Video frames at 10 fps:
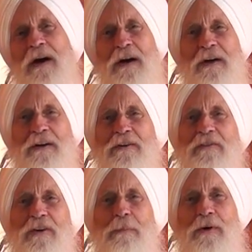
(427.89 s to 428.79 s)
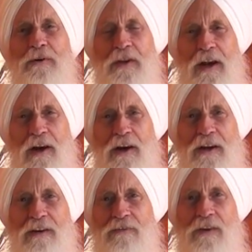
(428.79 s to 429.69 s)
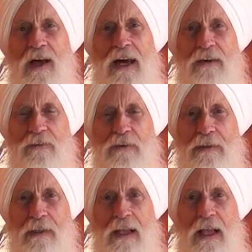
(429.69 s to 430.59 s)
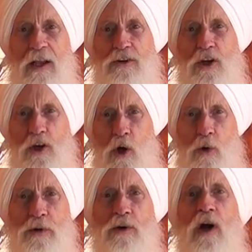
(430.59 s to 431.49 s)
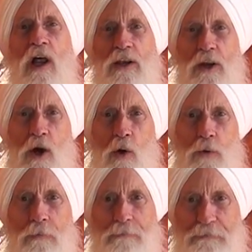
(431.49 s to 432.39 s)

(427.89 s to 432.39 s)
part of the polarity of life. To know your unknown,